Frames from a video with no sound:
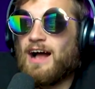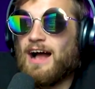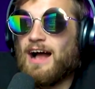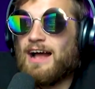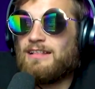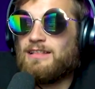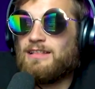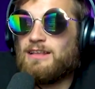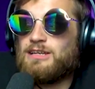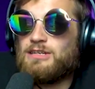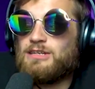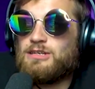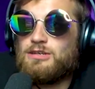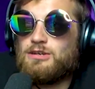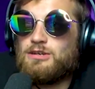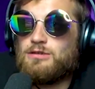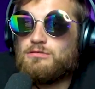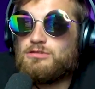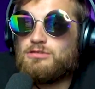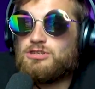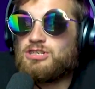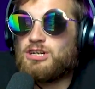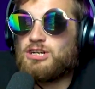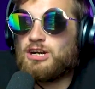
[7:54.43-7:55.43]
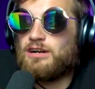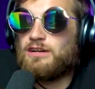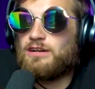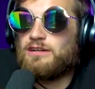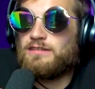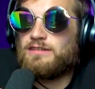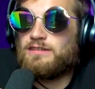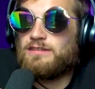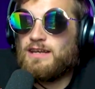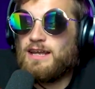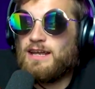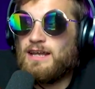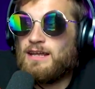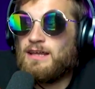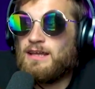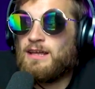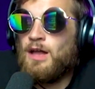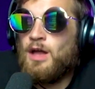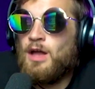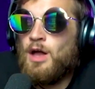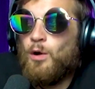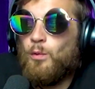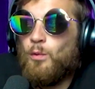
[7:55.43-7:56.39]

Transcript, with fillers: Island, New Jersey,